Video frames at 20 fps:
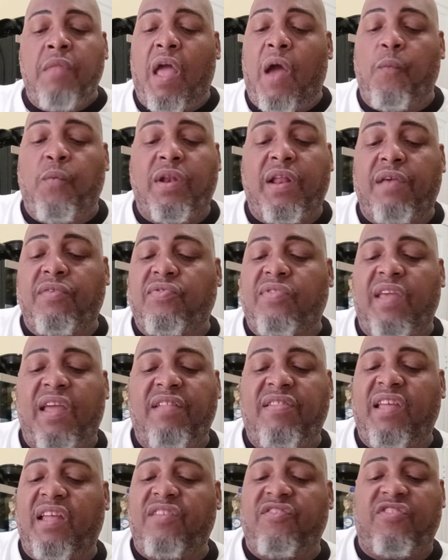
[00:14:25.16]
And when I
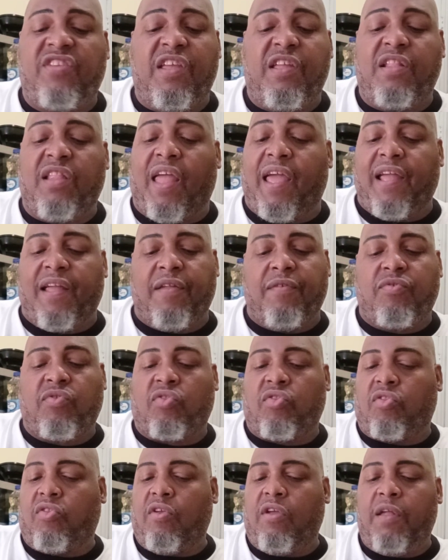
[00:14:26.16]
said that, she
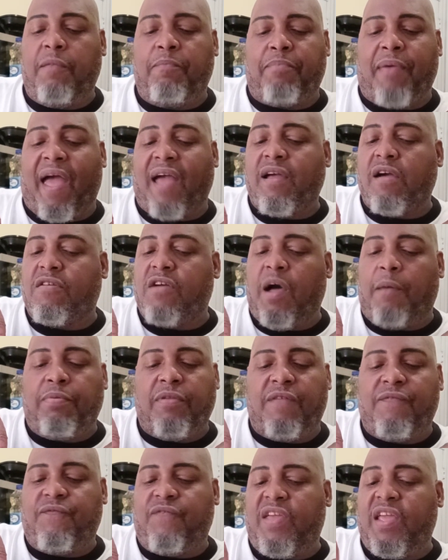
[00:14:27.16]
stood back a
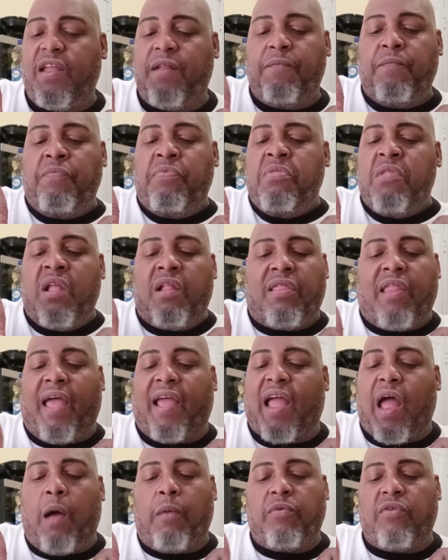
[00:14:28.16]
couple of feet,
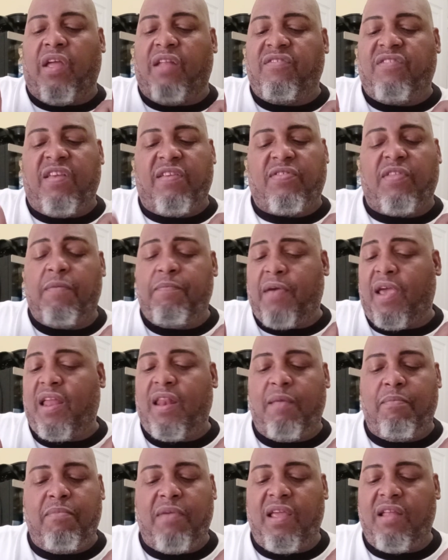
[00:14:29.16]
like I
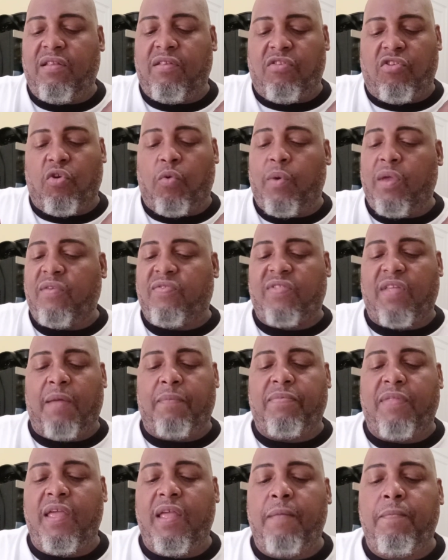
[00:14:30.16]
anticipated me doing
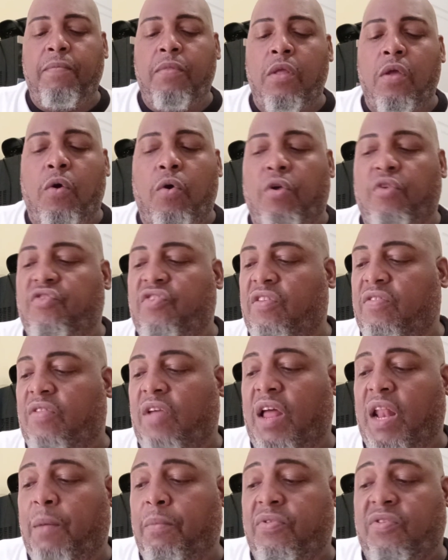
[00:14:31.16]
something, or she
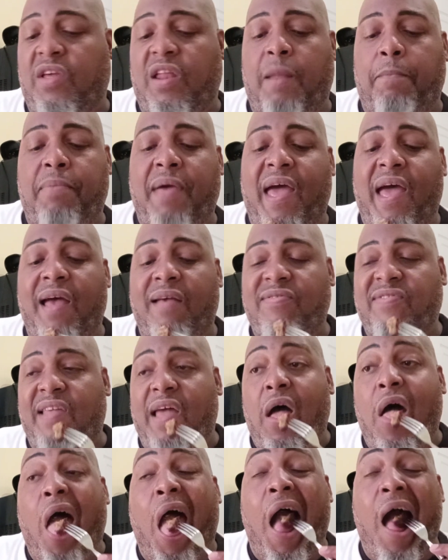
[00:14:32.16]
thought I was gonna pass
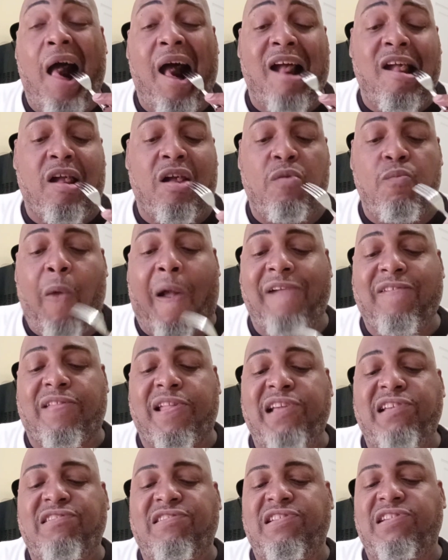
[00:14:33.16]
out. And I
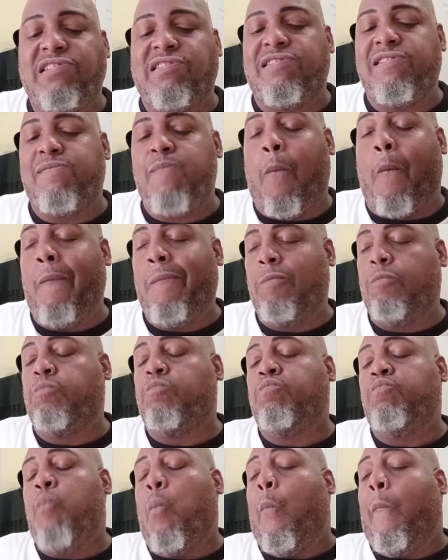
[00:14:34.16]
think she
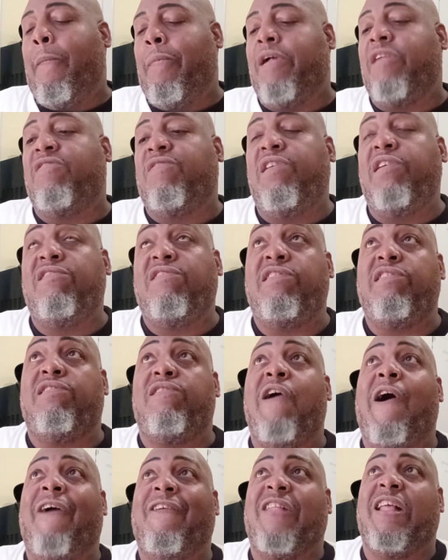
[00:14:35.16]

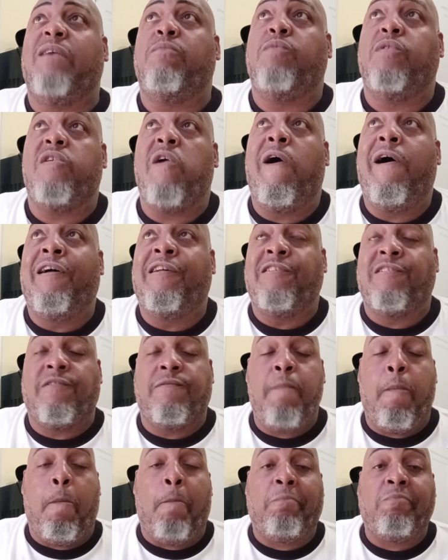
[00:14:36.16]
thought that
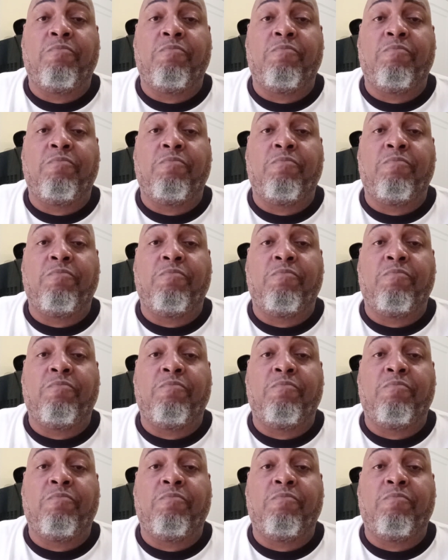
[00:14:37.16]
because